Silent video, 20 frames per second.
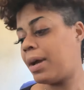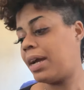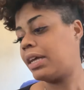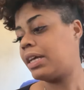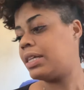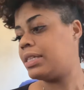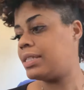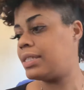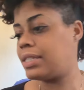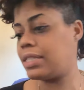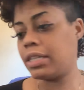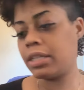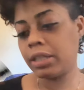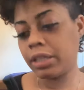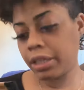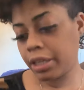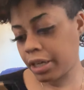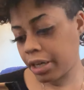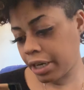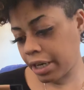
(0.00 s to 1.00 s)

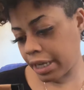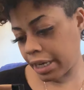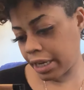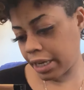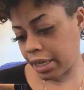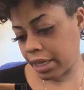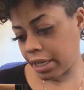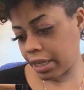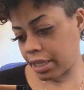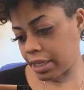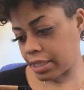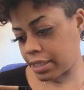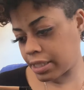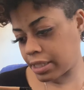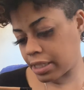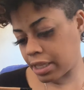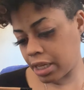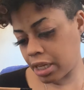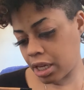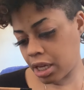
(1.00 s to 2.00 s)
concealer
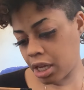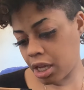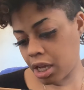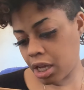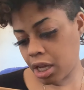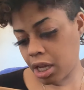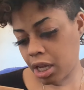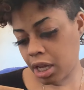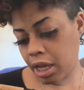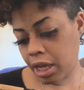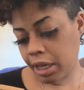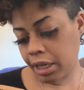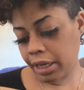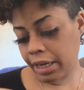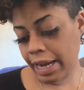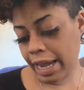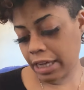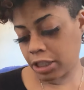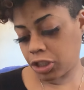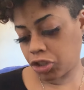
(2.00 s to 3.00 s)
is
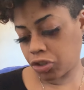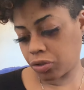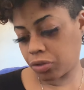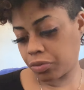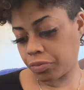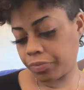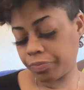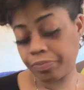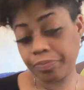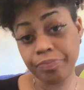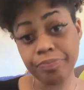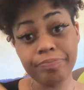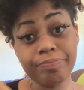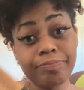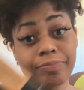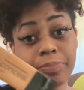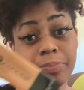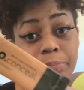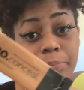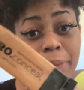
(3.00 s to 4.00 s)
Natural
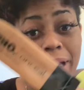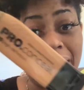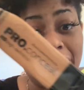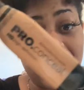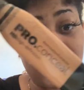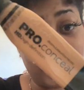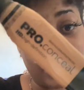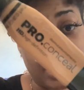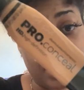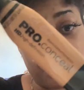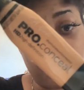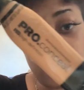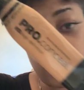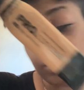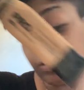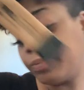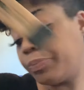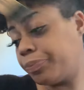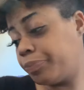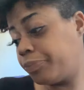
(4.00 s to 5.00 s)
by LA Pro.